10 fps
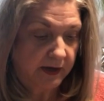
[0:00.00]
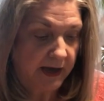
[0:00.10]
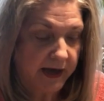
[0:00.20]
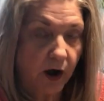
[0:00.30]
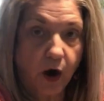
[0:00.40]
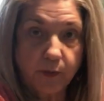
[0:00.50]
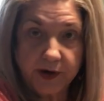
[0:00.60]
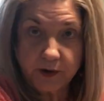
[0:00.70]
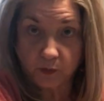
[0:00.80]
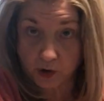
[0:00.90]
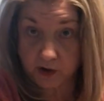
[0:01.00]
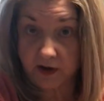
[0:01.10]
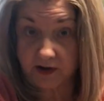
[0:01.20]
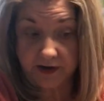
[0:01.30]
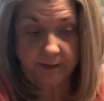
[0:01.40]
Kind of already work
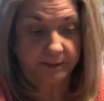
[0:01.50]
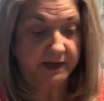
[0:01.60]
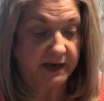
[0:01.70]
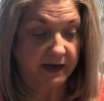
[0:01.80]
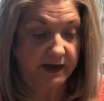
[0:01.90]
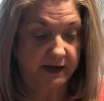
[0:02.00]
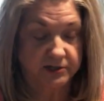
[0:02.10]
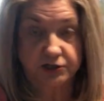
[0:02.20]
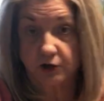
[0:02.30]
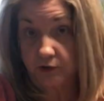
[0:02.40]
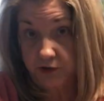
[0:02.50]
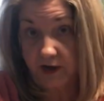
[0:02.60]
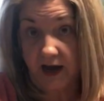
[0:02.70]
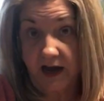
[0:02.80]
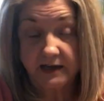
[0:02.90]
on it, but yet kind of show you
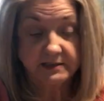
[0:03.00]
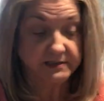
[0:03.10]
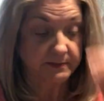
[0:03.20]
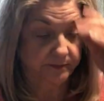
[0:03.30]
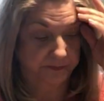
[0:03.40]
guys.